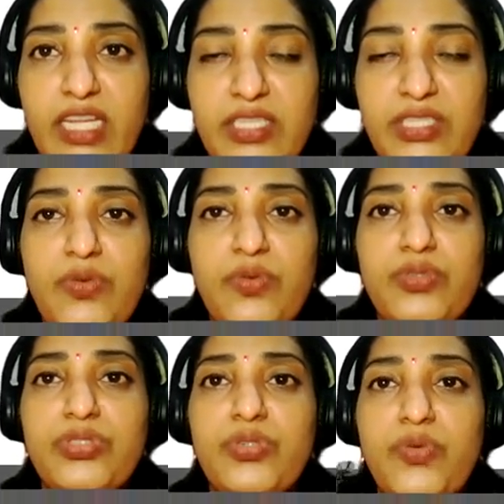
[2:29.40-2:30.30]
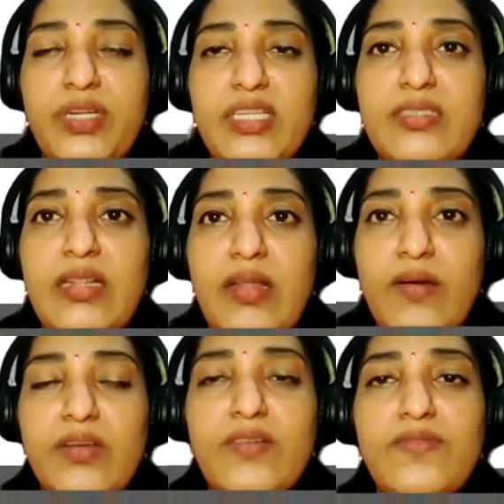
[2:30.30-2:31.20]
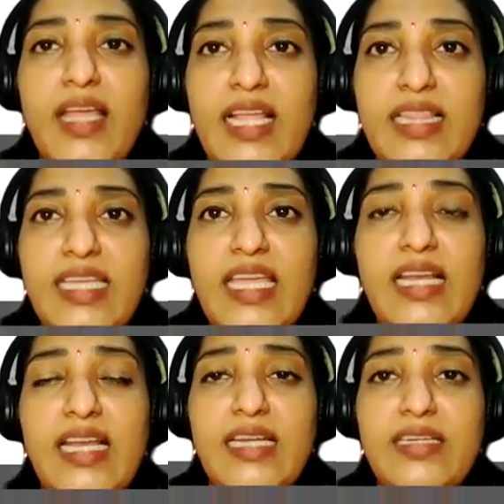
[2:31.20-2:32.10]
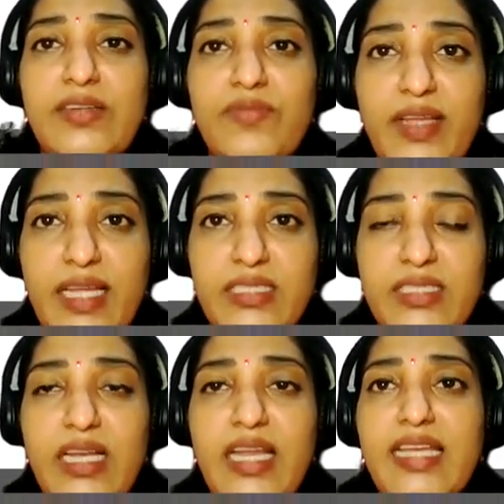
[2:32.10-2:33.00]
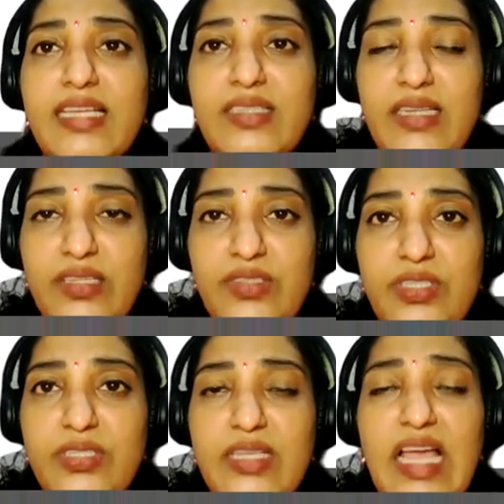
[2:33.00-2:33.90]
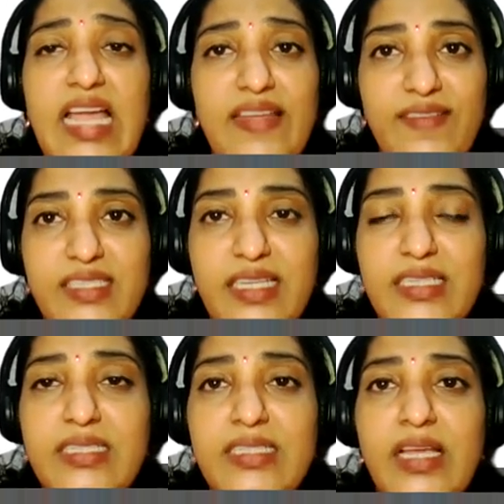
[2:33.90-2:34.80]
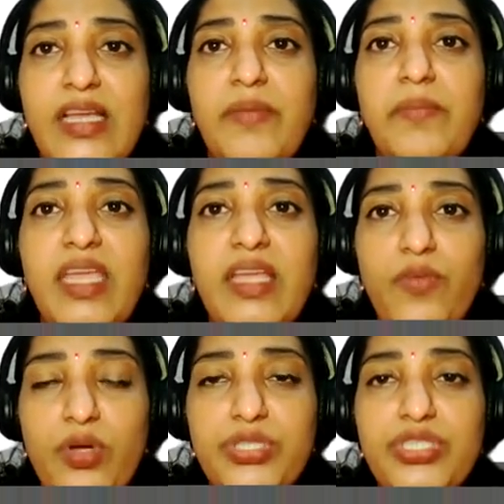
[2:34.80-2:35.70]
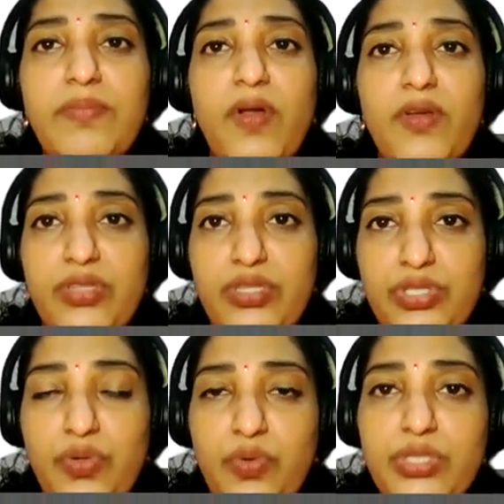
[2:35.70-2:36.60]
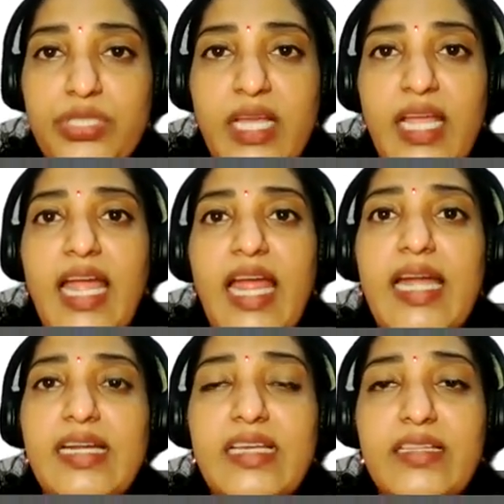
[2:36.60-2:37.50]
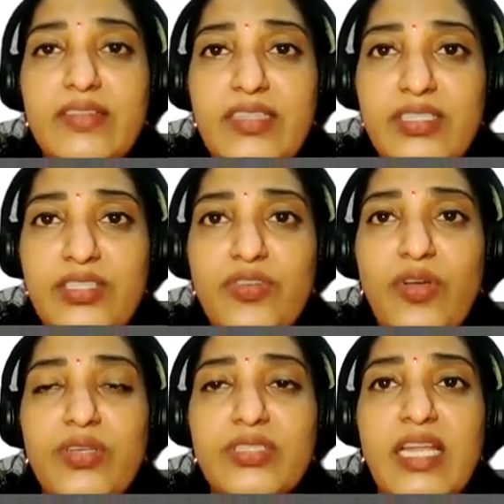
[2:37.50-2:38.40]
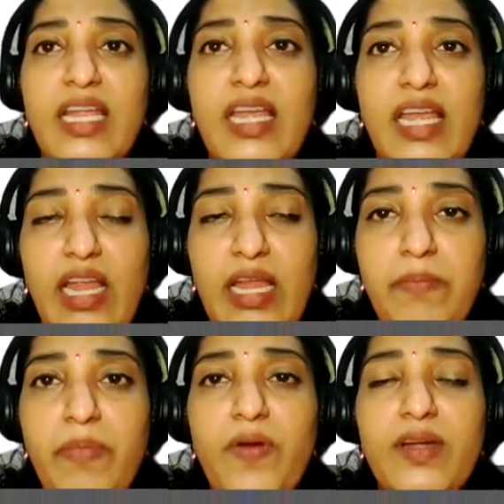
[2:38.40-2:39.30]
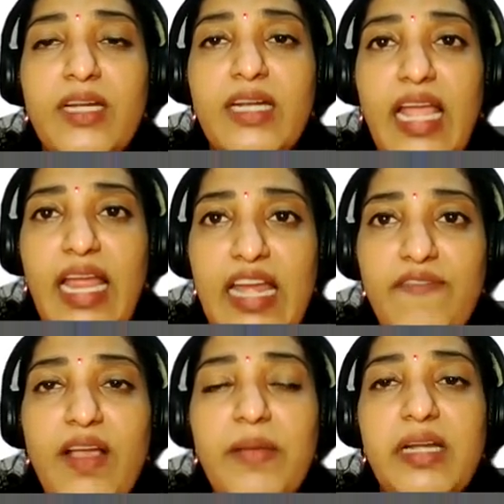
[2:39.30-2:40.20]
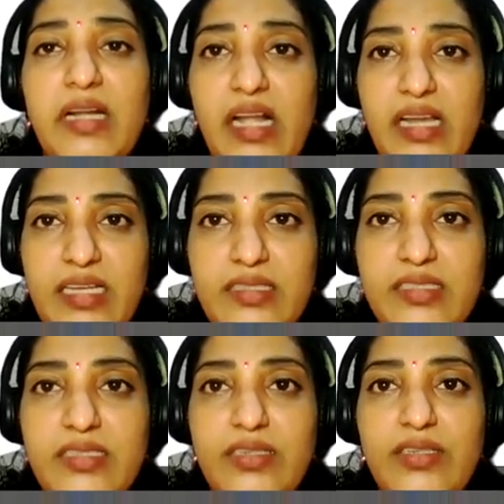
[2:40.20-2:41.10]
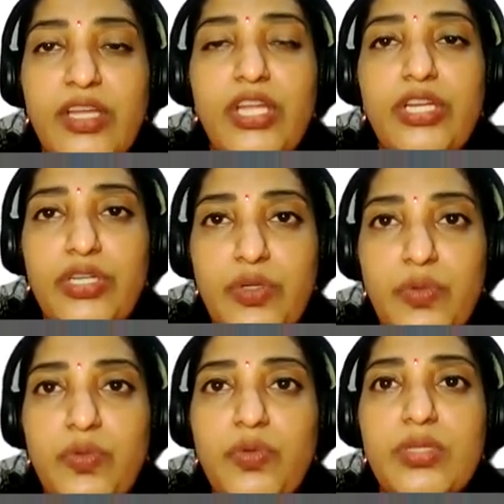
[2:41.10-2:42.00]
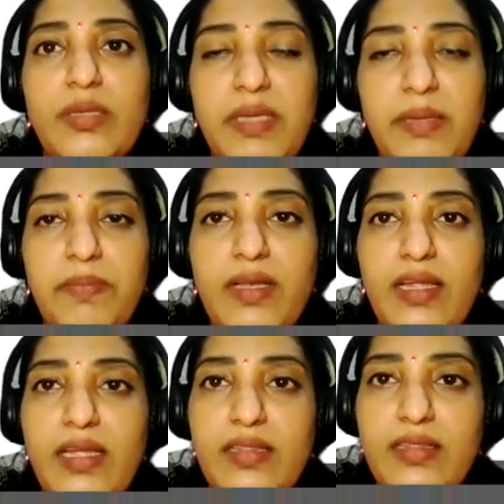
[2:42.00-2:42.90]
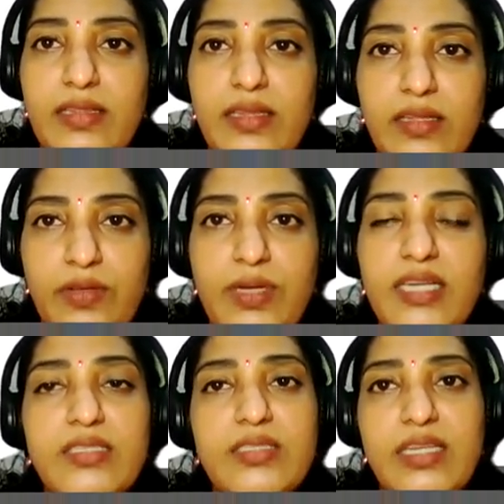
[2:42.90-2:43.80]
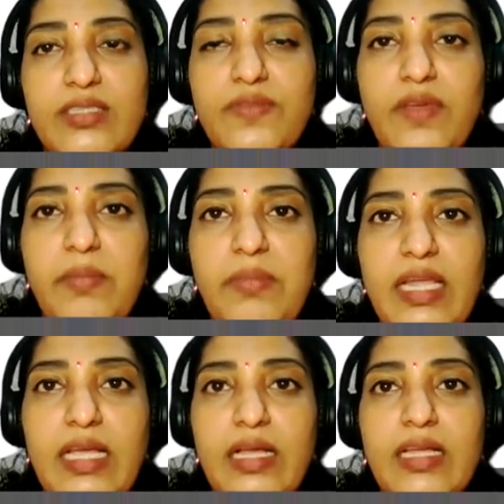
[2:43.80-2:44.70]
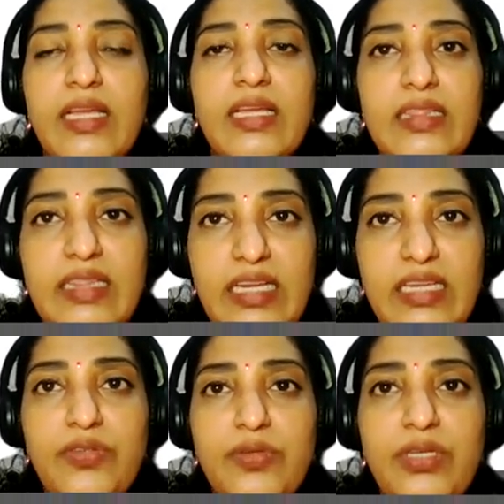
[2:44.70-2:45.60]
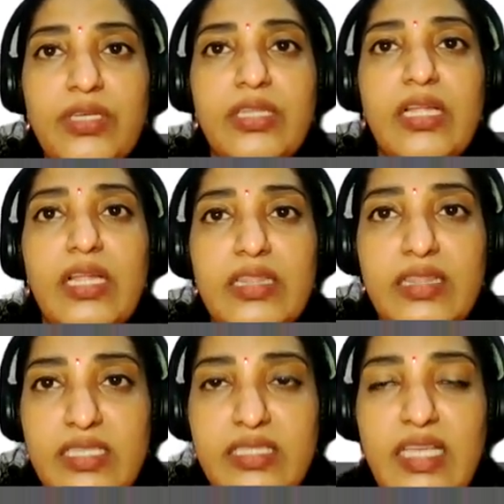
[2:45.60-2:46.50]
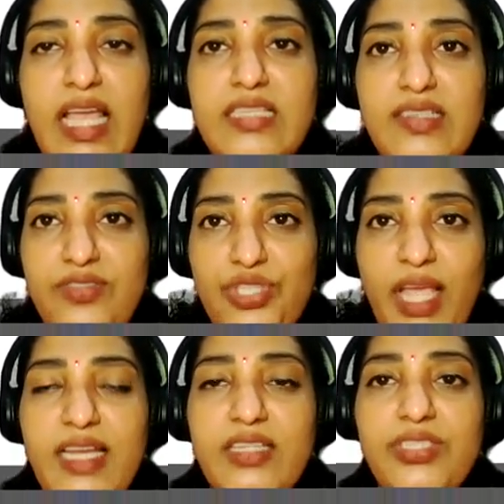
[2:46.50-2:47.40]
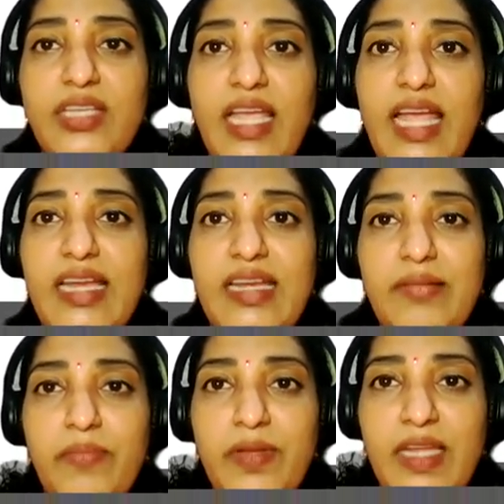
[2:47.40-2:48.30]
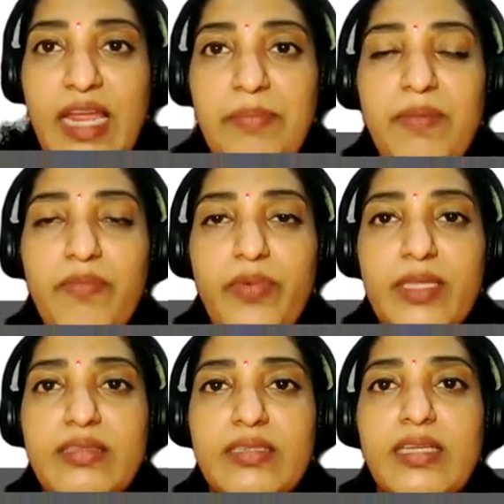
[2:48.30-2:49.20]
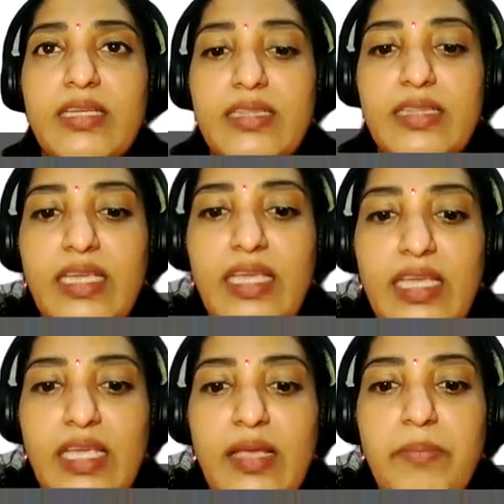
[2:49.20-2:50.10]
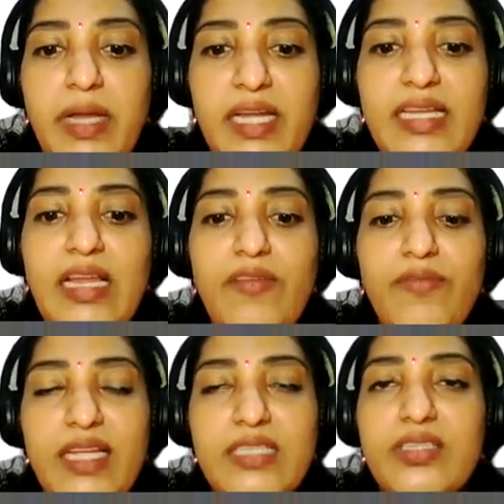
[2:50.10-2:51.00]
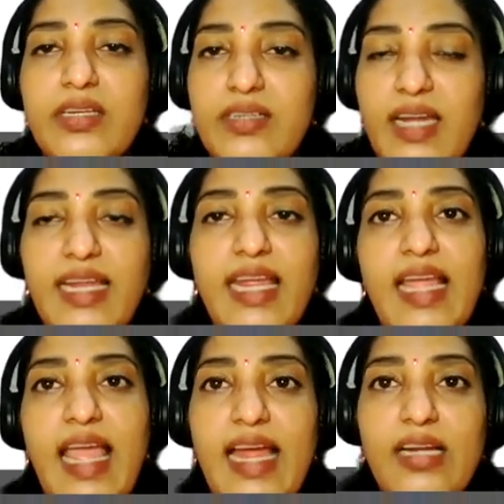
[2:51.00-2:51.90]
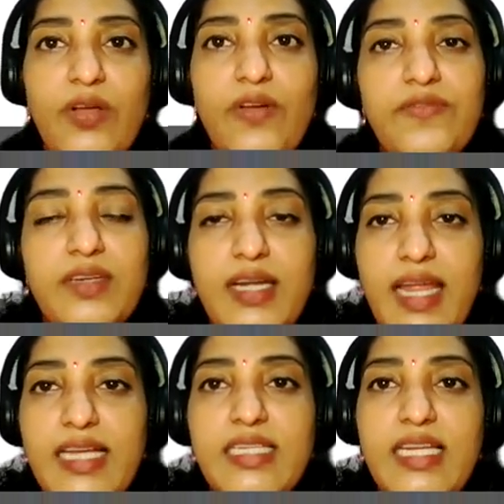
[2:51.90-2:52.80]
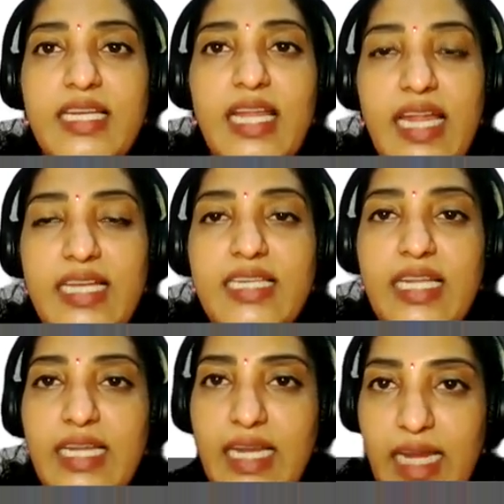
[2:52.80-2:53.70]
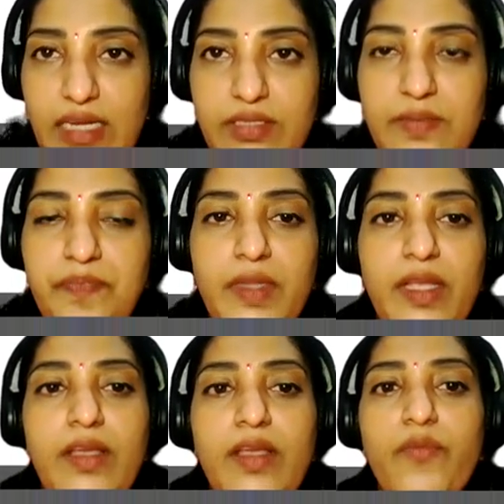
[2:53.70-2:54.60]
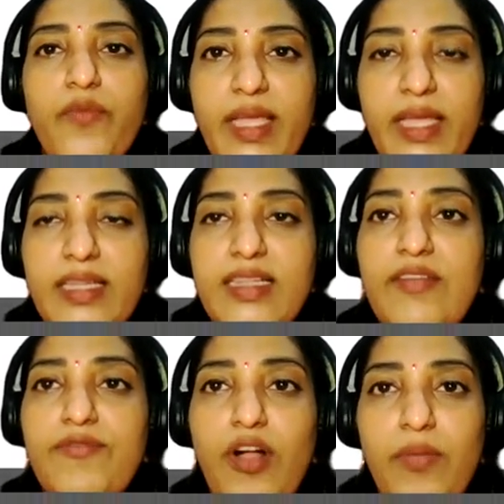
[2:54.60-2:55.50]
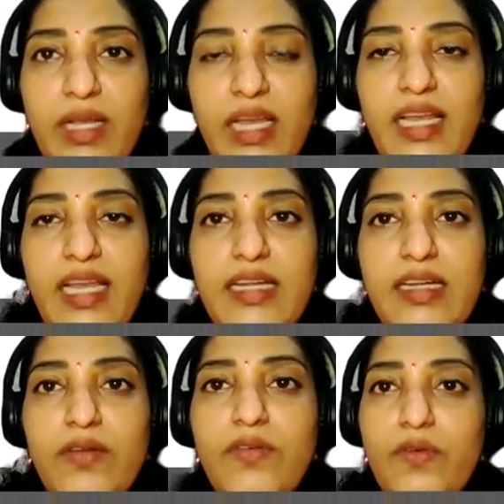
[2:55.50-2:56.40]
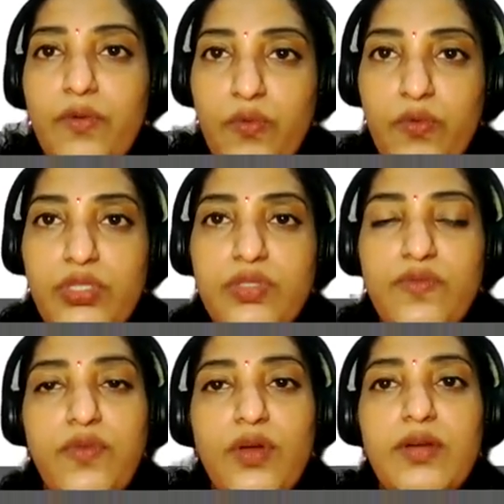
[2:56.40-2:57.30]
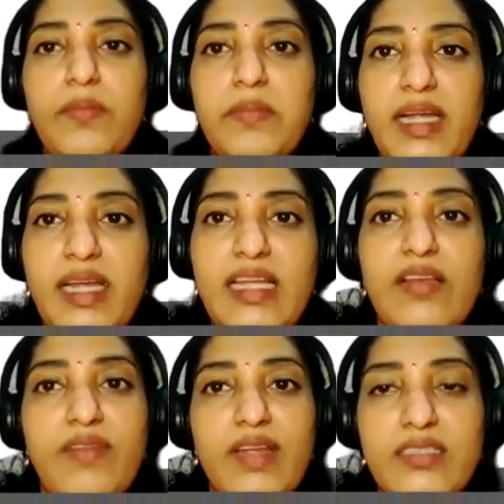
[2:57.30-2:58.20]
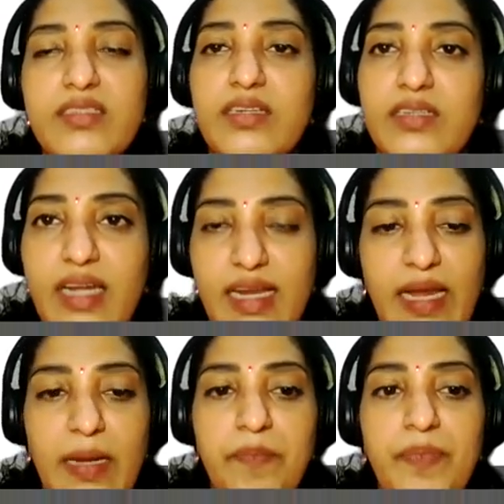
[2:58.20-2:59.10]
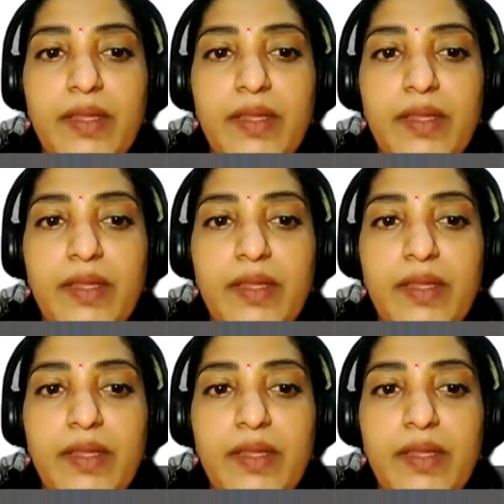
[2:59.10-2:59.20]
East Coast noticed a lot of healthcare related waste like syringes, IV sets being washed up on the shores, and this caused an important environmental concern to the people in United States of America. They took this as a challenge and came up with the Medical Waste Tracking Act of 1988, where they formally laid down rules for medical waste tracking.